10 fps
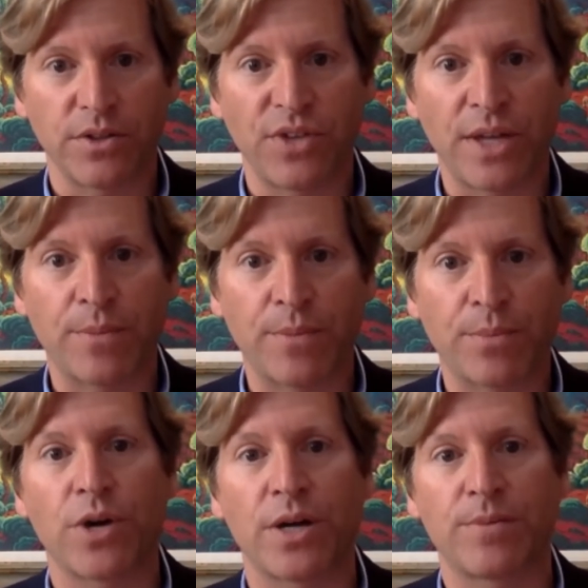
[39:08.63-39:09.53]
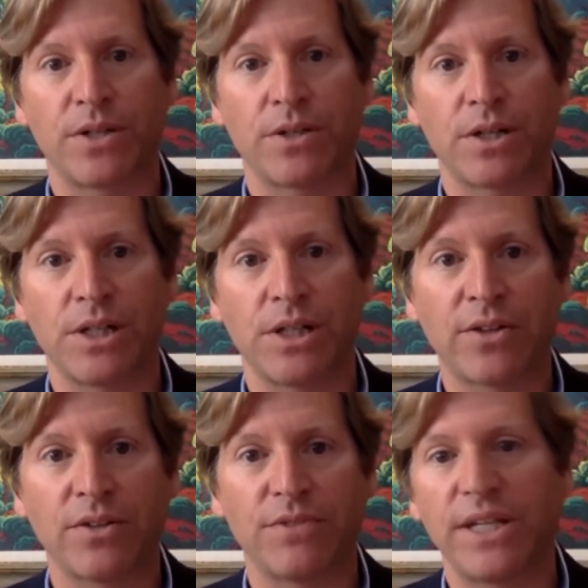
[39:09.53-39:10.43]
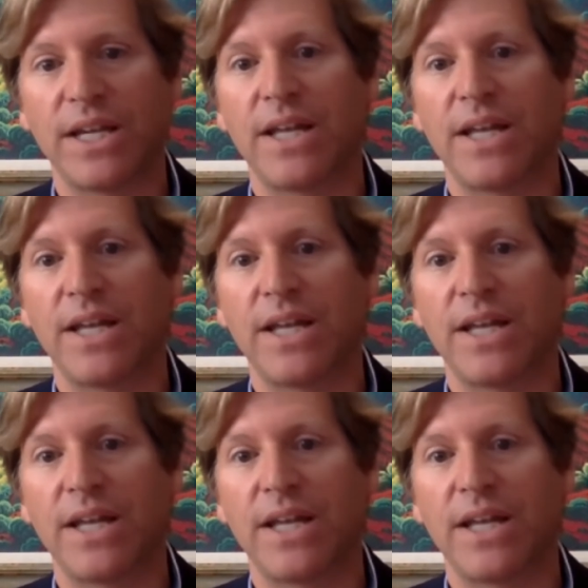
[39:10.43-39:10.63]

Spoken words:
the same program here collectively.